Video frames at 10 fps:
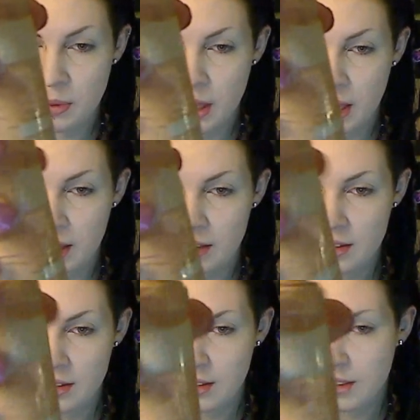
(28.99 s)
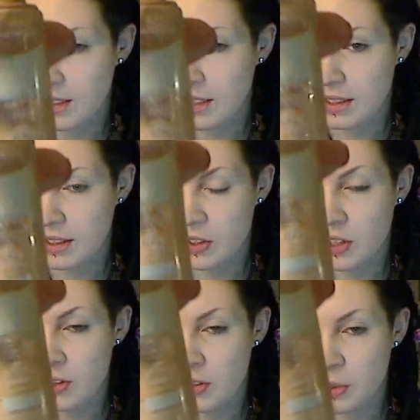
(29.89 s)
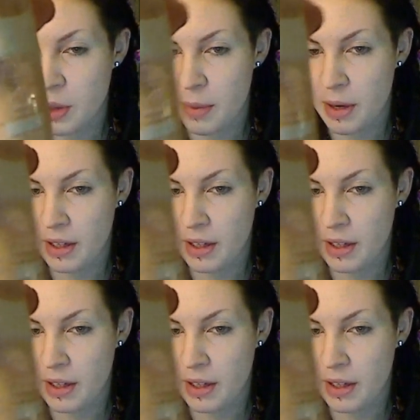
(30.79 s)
and it's like $6 at Walmart,